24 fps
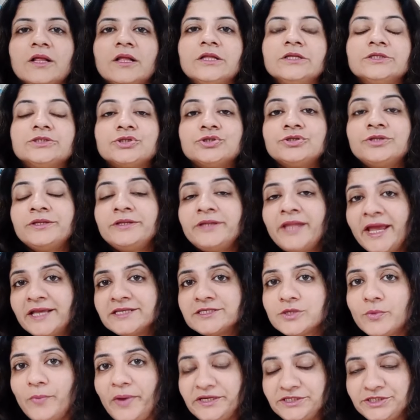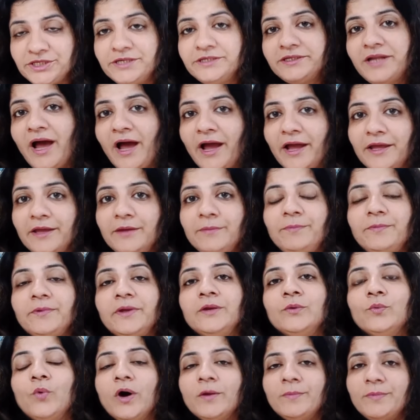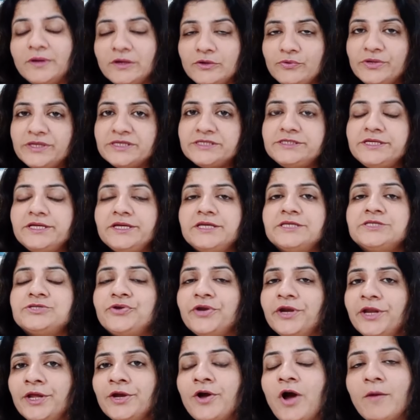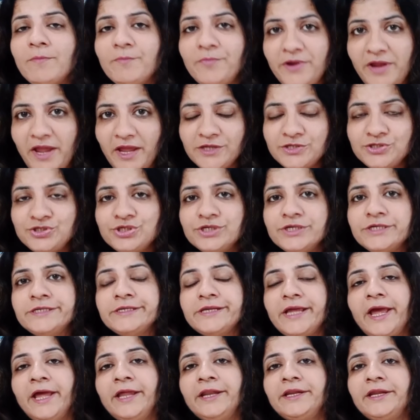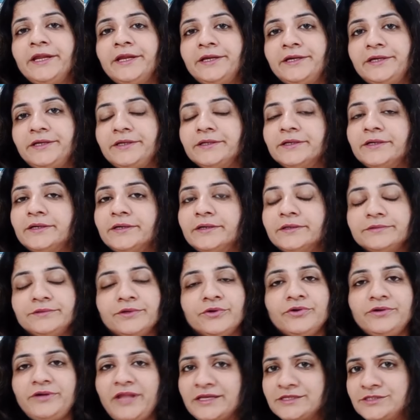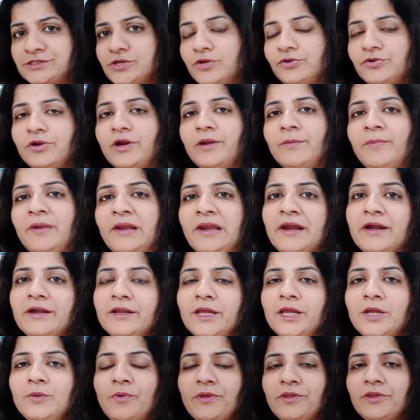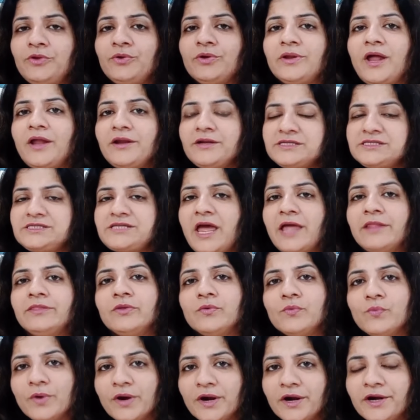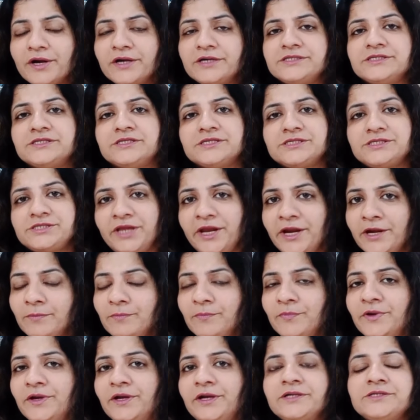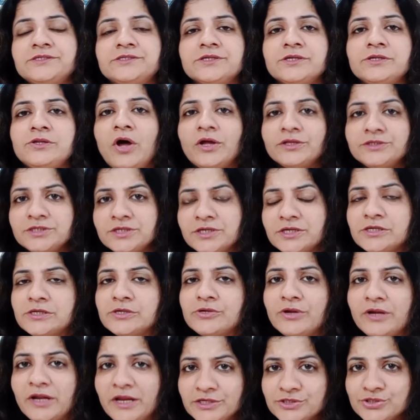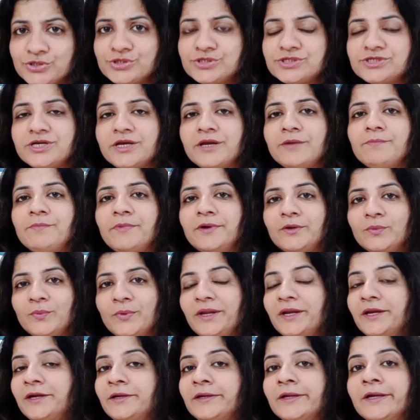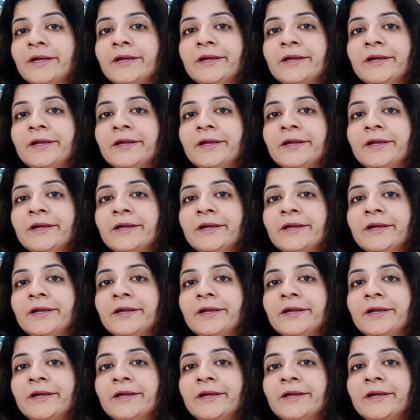So the next question type in verbal reasoning is reading comprehension, and it tests on your ability whether you can understand the words, the statements, the logical relationship between